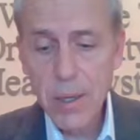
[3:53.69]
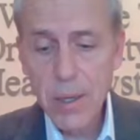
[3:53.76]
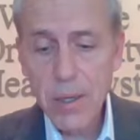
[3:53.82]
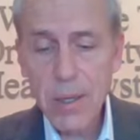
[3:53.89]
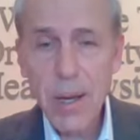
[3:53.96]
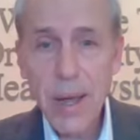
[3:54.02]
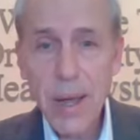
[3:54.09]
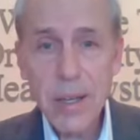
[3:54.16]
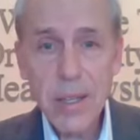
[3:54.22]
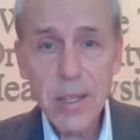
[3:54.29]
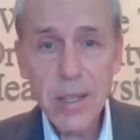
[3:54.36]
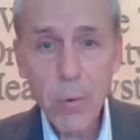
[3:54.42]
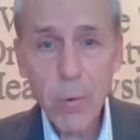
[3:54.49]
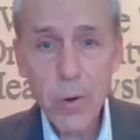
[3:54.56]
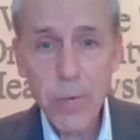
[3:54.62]
to
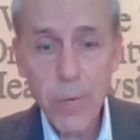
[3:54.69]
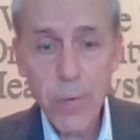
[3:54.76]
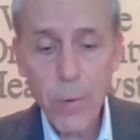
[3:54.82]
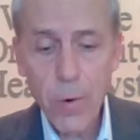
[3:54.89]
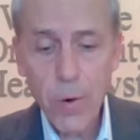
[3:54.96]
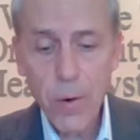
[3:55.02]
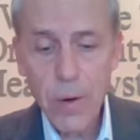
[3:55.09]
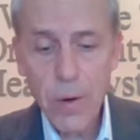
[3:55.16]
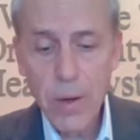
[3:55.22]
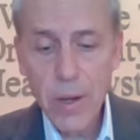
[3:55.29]
19.4,